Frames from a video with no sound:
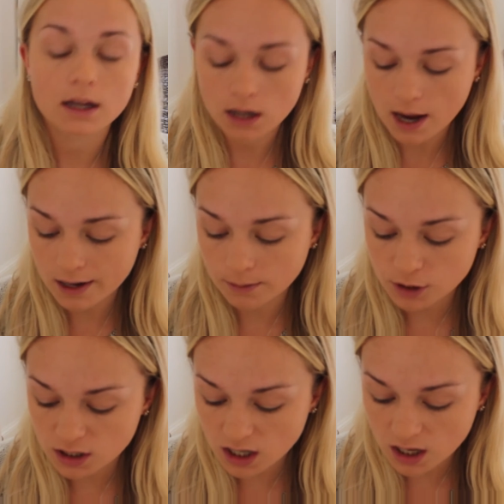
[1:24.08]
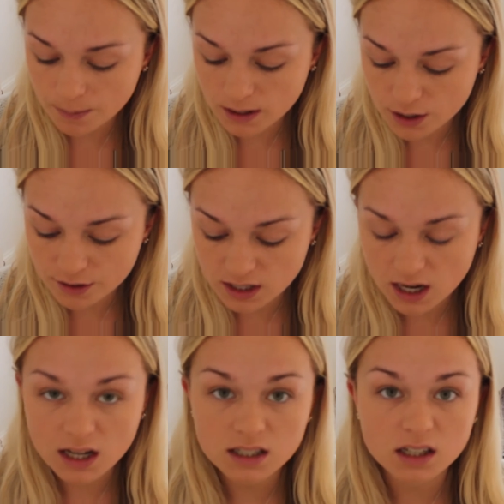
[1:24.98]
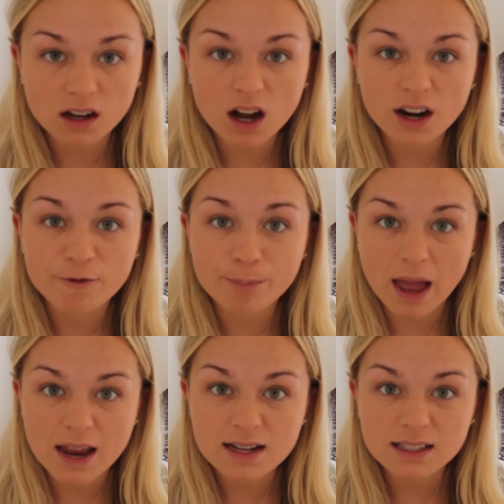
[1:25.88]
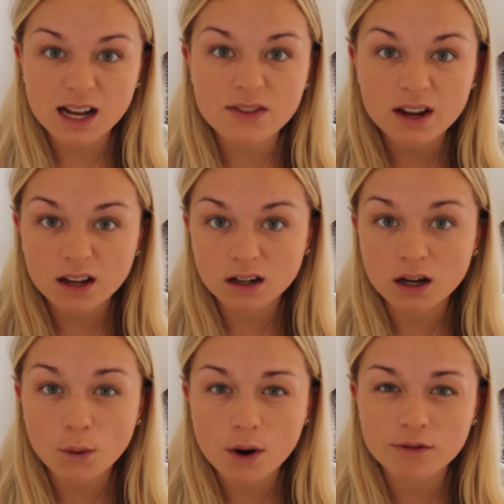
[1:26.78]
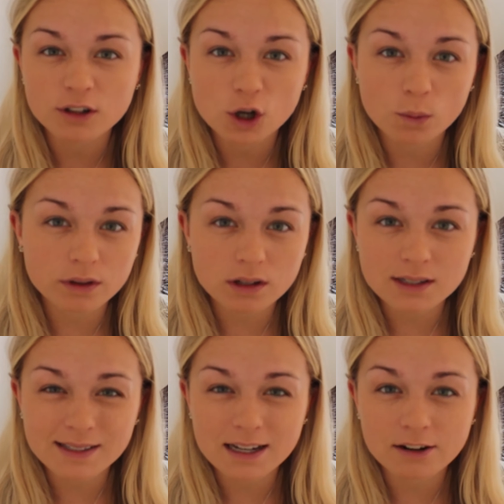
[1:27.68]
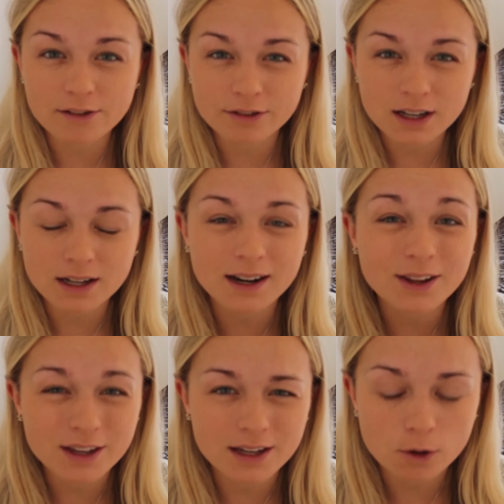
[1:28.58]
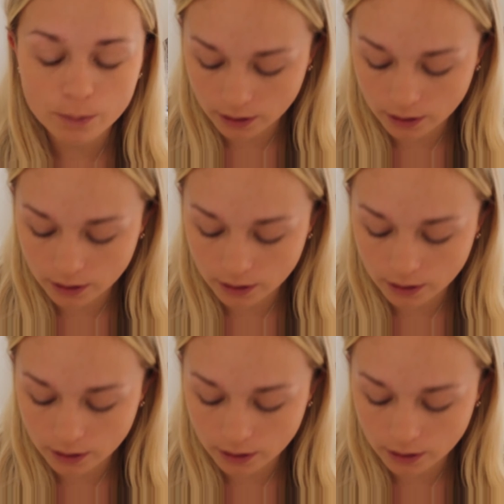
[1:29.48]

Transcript: and I'm just going to be using it as a kind of base and then going to go over the top with concealer and everything, and I think it'll be